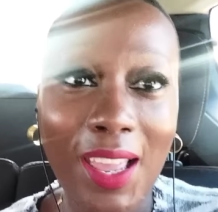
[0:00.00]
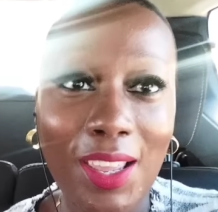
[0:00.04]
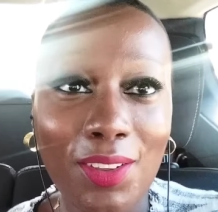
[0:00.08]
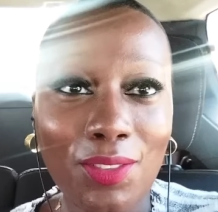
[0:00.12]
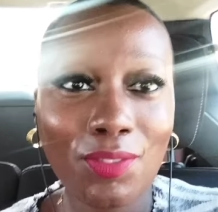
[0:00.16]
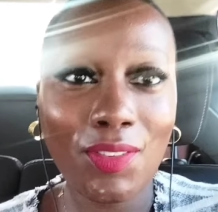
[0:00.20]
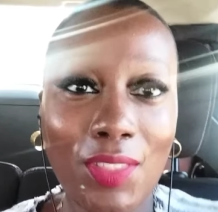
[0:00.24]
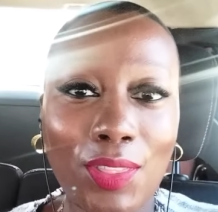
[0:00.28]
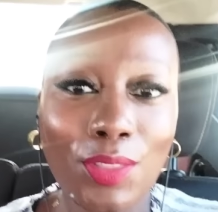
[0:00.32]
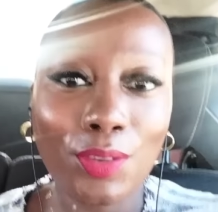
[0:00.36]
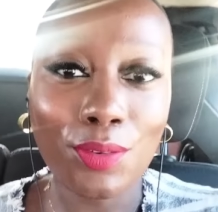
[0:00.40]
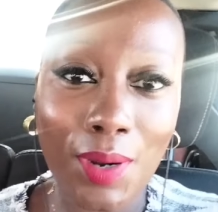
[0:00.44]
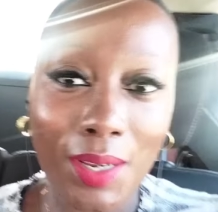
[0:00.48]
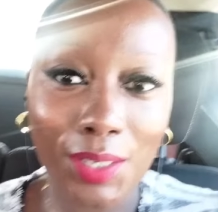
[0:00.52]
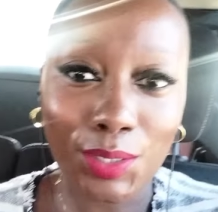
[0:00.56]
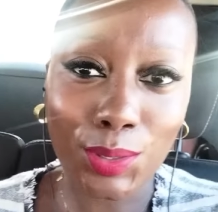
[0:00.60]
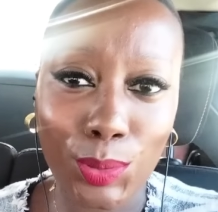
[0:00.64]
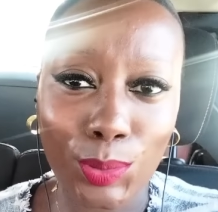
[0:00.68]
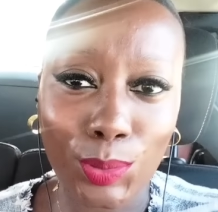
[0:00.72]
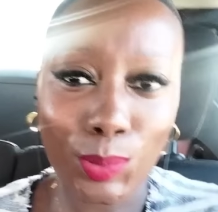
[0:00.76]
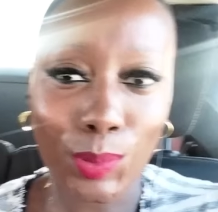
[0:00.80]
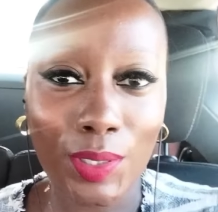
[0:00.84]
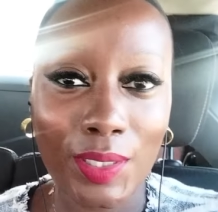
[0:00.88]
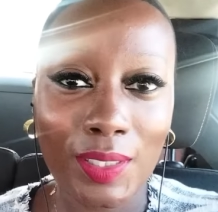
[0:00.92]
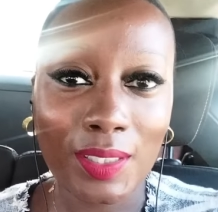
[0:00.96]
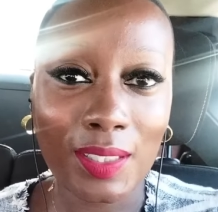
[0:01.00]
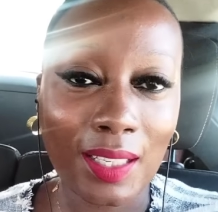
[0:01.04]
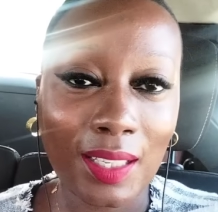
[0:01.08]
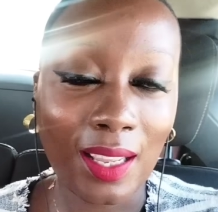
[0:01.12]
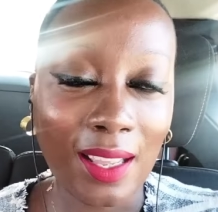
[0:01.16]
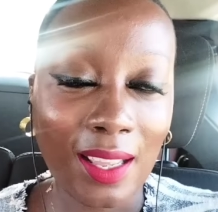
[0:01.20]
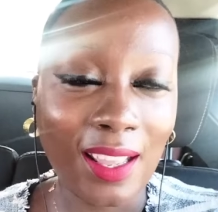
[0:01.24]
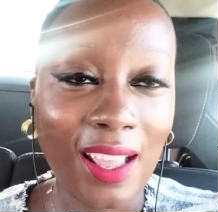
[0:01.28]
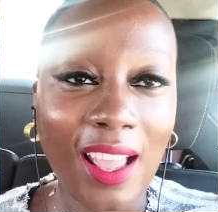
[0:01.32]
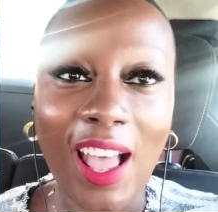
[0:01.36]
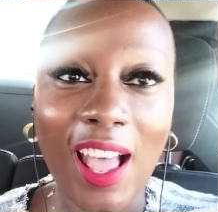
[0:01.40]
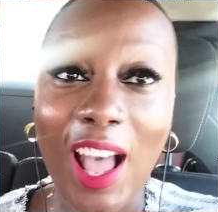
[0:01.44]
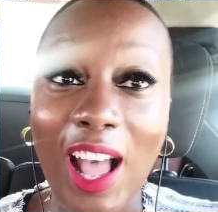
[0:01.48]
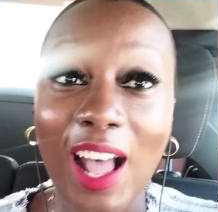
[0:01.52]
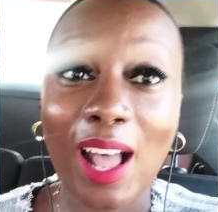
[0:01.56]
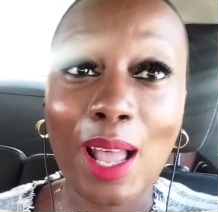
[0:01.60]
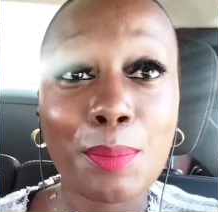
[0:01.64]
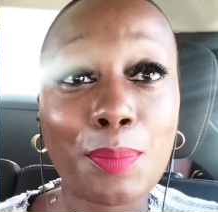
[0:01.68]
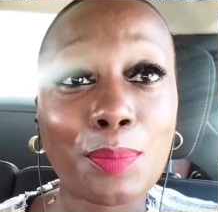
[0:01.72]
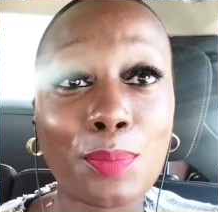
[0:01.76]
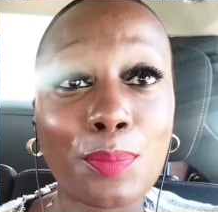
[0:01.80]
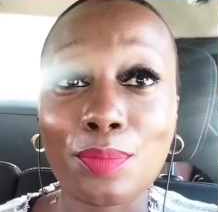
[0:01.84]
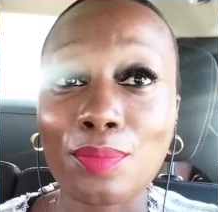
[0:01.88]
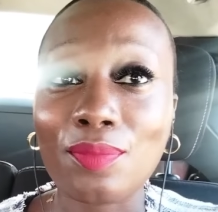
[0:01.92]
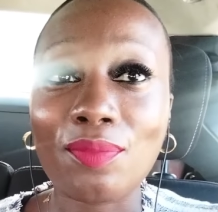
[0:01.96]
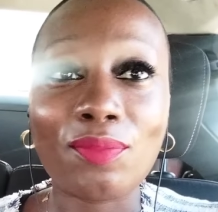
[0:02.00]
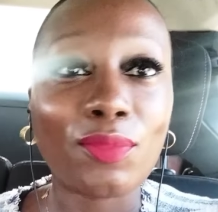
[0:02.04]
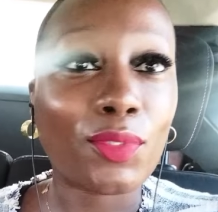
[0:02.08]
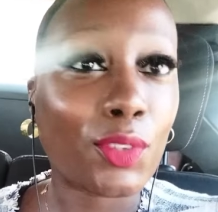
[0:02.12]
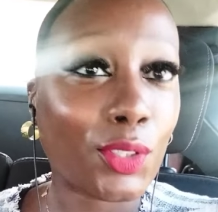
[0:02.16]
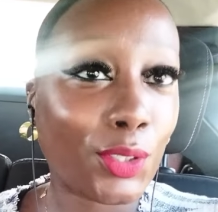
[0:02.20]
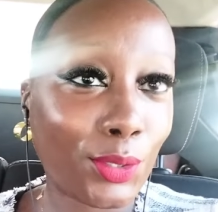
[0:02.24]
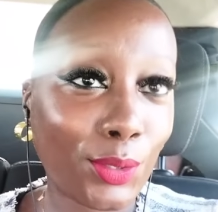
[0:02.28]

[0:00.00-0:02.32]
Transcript: at the restaurant i'm new